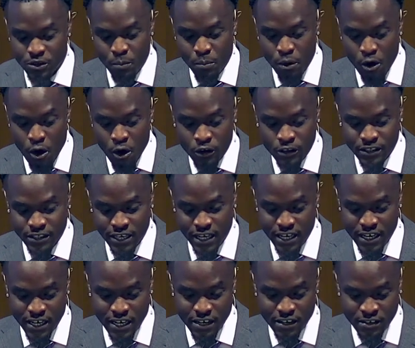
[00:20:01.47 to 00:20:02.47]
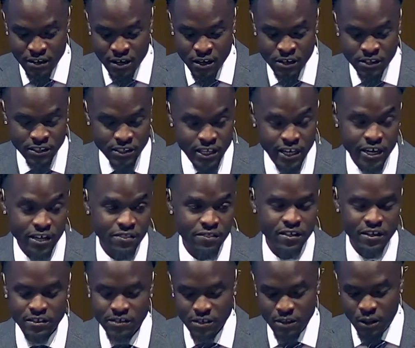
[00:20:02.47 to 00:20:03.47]
Paul said it in 2
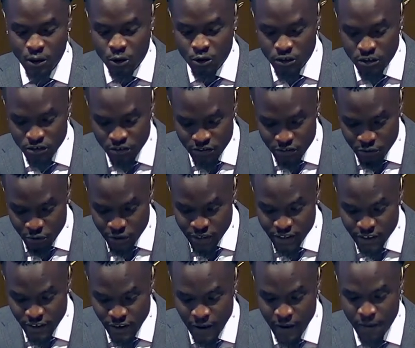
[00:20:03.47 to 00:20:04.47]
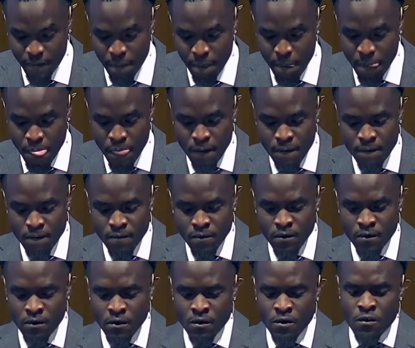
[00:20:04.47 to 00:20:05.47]
Thessalonians 3:10.
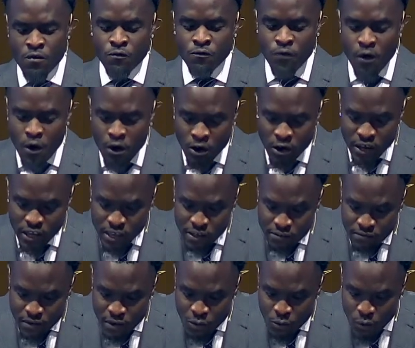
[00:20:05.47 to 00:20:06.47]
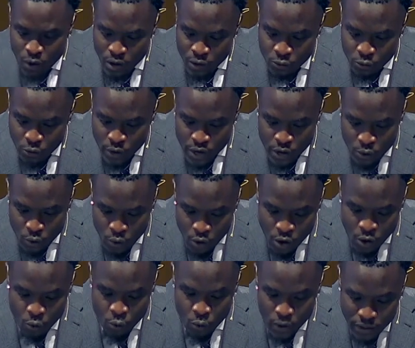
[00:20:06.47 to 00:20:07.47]
For even when we
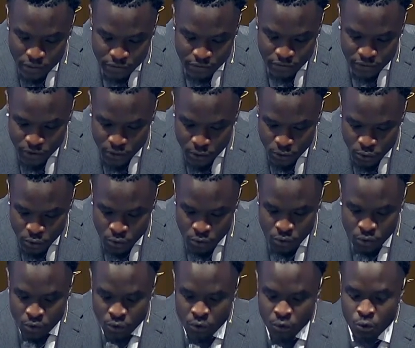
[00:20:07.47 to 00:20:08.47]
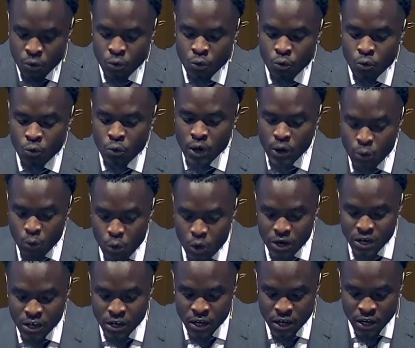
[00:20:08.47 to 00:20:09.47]
were with you, we
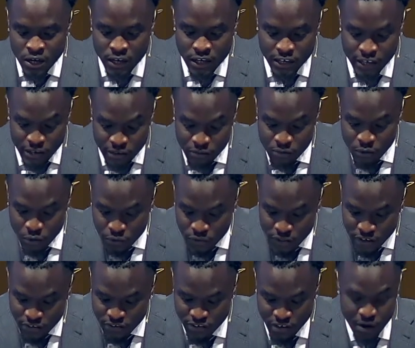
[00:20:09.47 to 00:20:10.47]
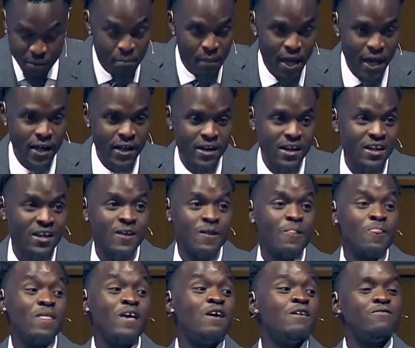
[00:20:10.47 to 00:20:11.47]
would give you this command.
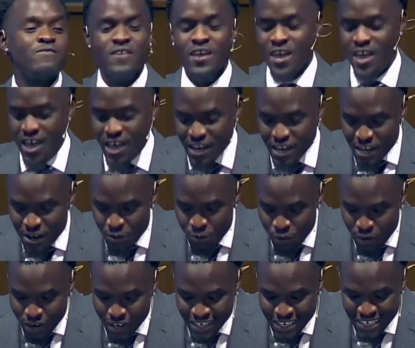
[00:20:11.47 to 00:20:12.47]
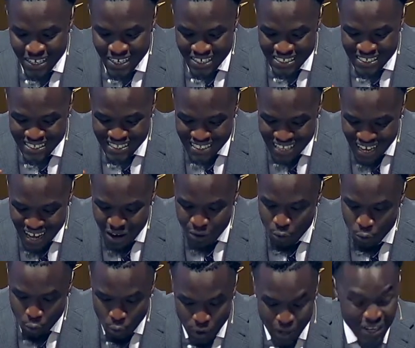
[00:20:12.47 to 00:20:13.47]
If anyone is
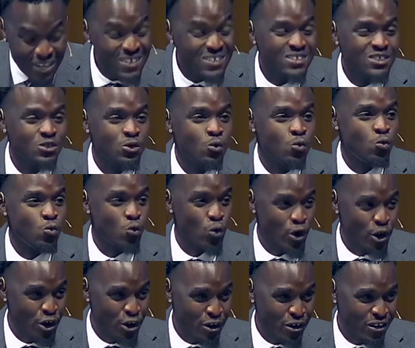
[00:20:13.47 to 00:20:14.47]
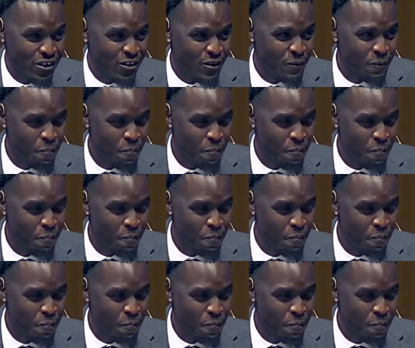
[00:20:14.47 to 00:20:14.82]
not willing to work,